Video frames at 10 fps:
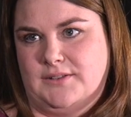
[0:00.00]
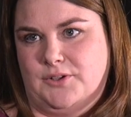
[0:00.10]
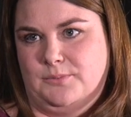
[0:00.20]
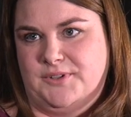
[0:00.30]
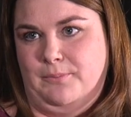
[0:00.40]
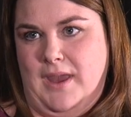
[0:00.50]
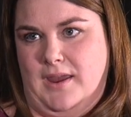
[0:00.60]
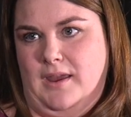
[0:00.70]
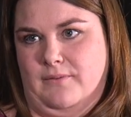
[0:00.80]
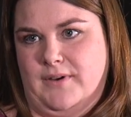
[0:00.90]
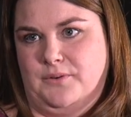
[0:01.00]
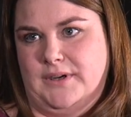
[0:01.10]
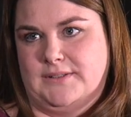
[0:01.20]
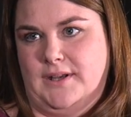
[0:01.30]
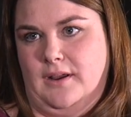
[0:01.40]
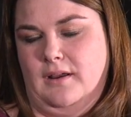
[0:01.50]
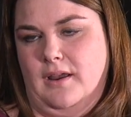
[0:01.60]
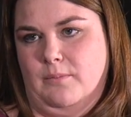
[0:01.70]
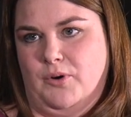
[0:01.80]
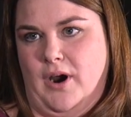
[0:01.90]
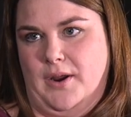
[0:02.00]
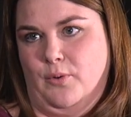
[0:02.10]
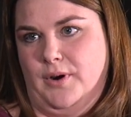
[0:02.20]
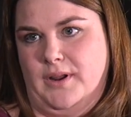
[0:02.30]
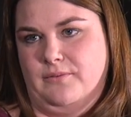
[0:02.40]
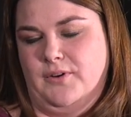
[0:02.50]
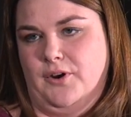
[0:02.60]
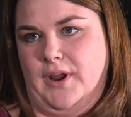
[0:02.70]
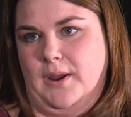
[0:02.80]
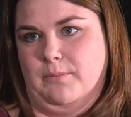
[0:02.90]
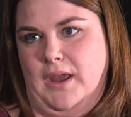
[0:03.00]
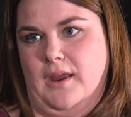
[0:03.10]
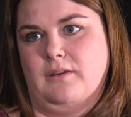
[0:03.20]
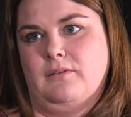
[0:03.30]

in terms of making fundraising a priority for your campaign.